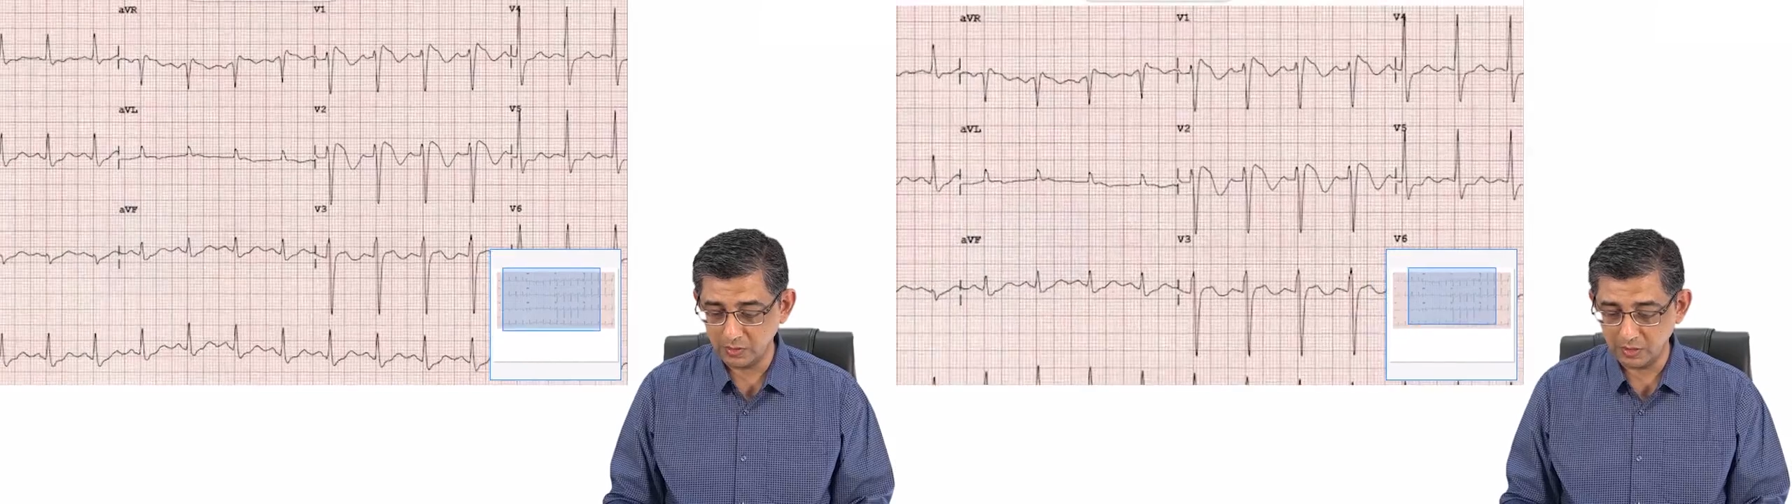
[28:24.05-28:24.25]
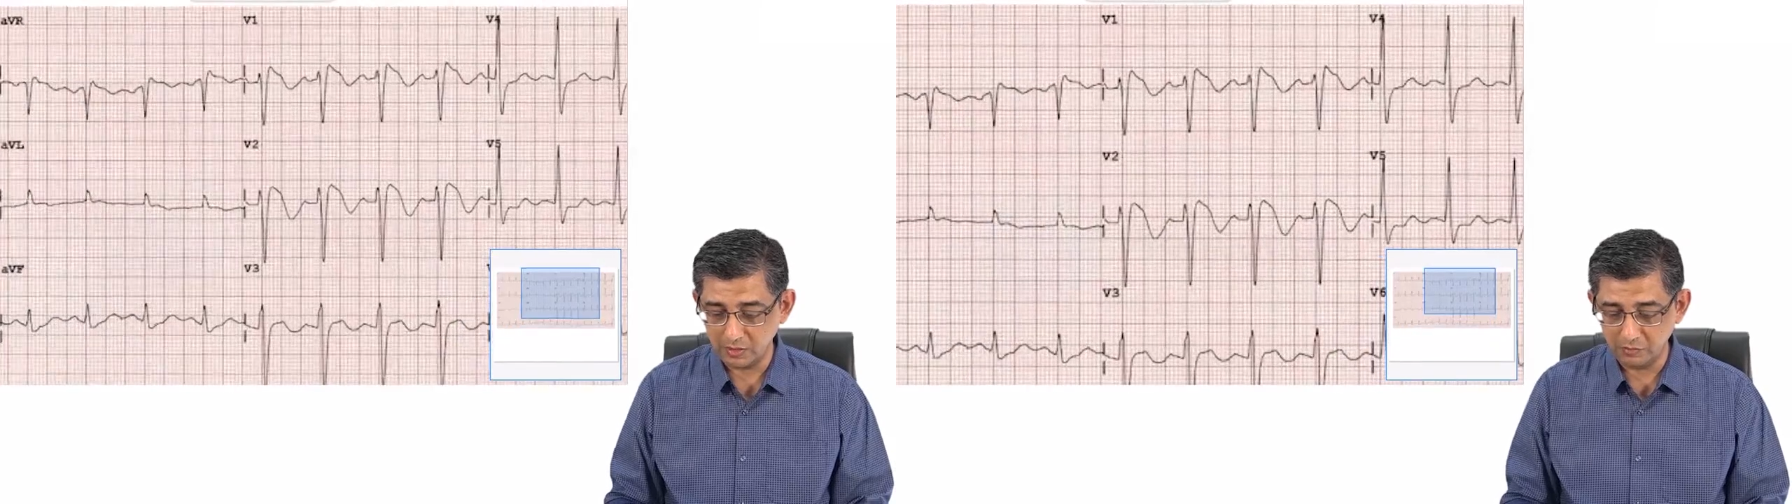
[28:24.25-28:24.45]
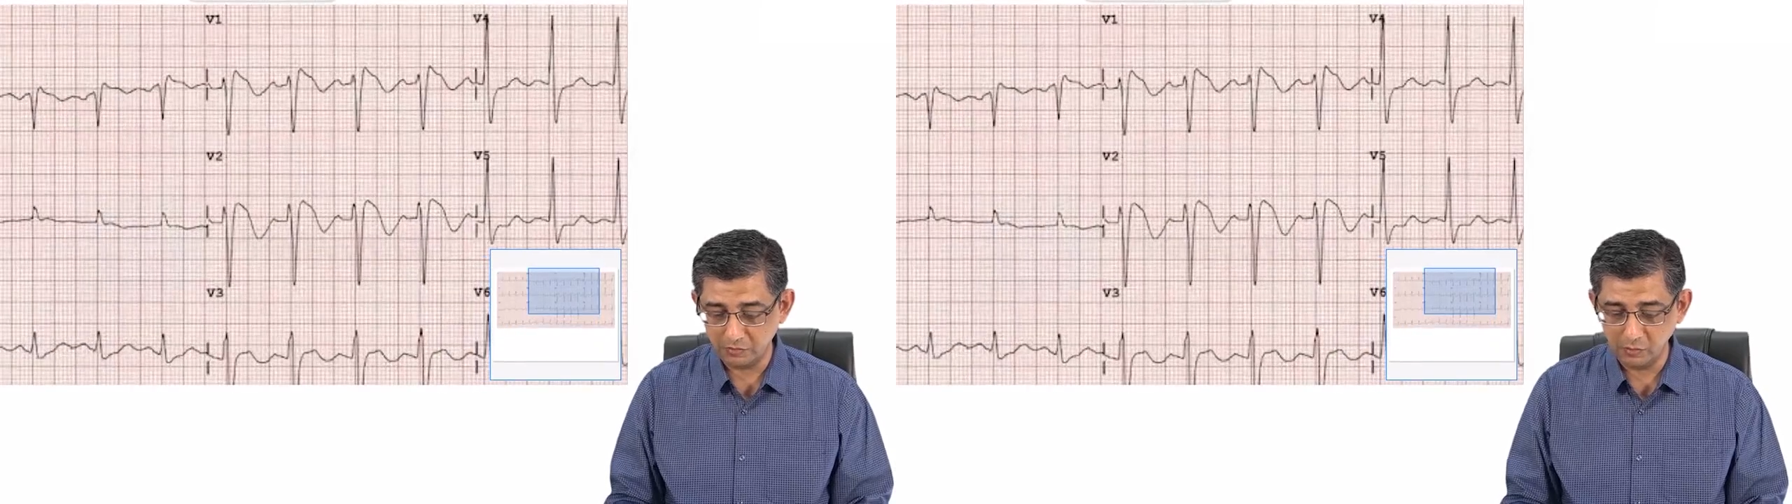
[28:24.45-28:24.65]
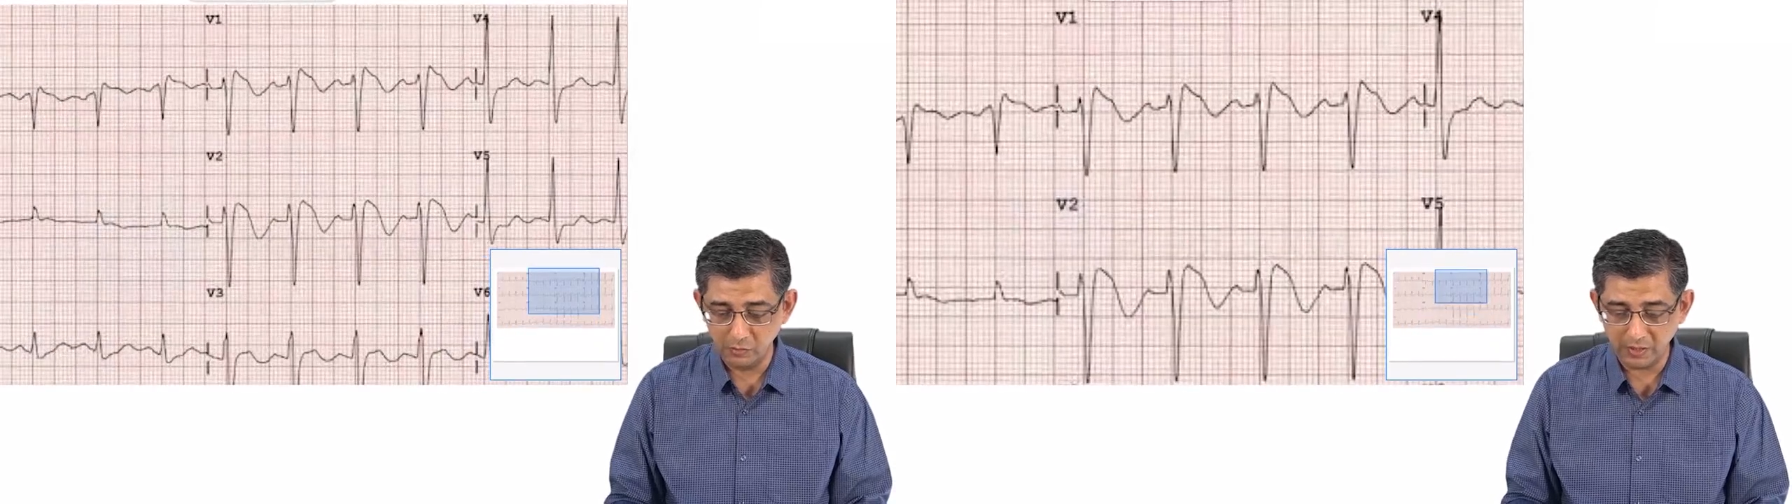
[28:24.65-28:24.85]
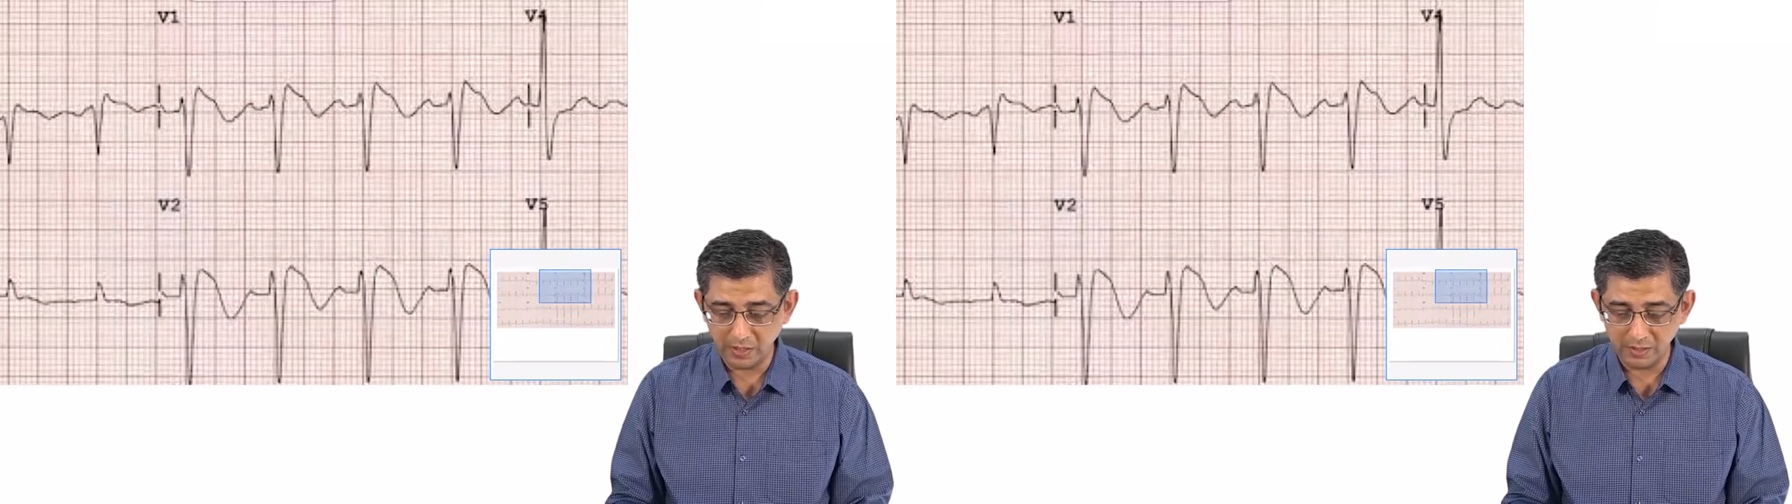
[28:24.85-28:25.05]
Like if you
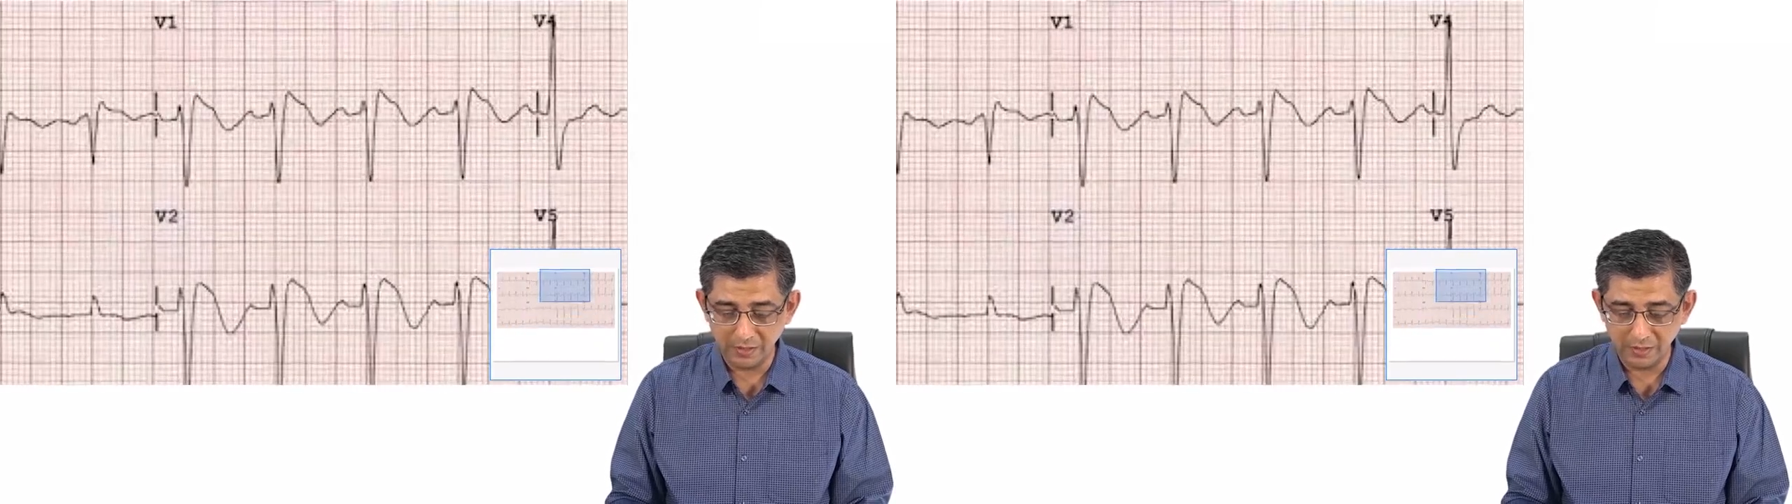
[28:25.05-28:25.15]
look at